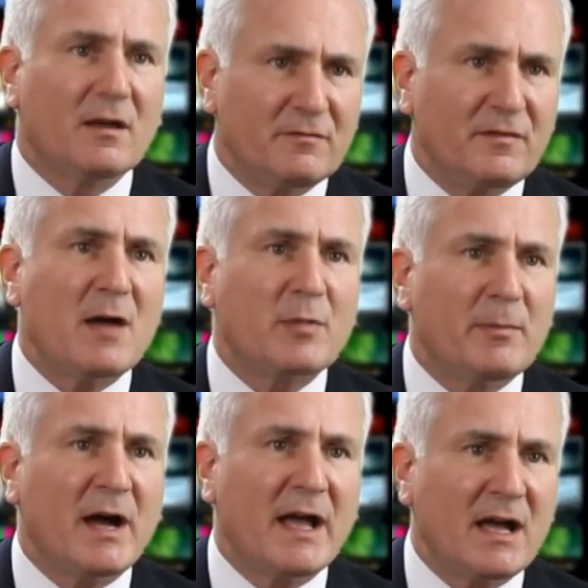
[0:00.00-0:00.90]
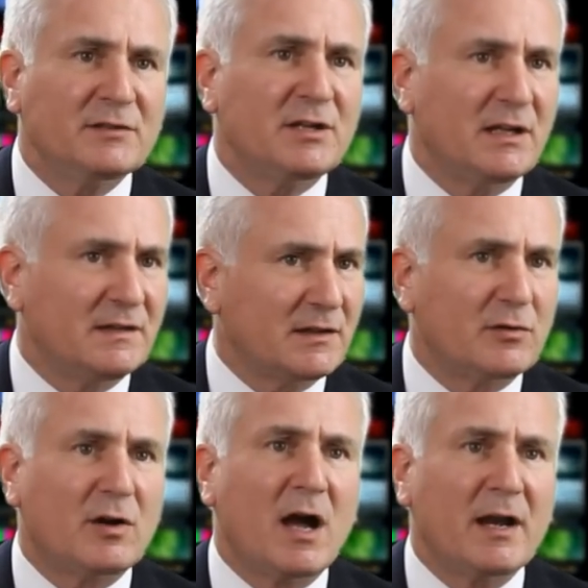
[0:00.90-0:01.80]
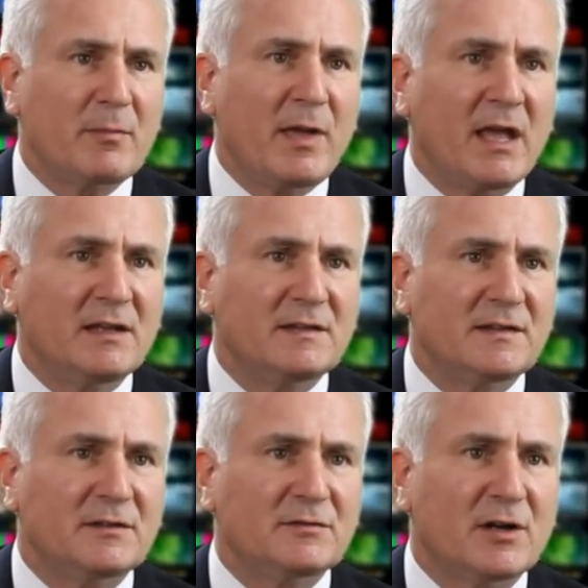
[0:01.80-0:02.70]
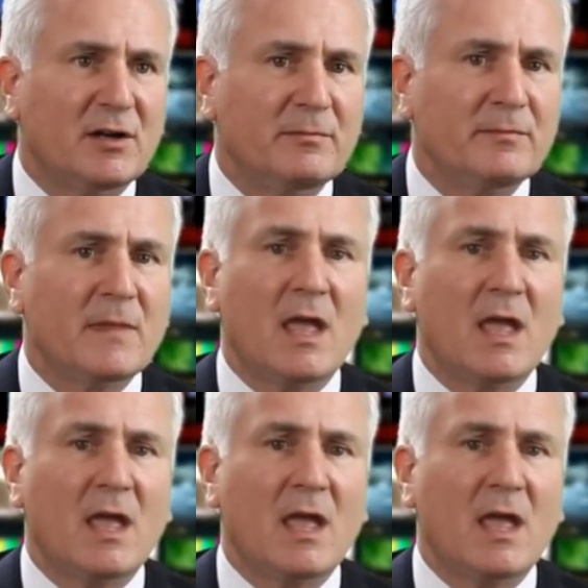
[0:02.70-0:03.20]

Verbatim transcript: Fibromyalgia is a chronic pain syndrome.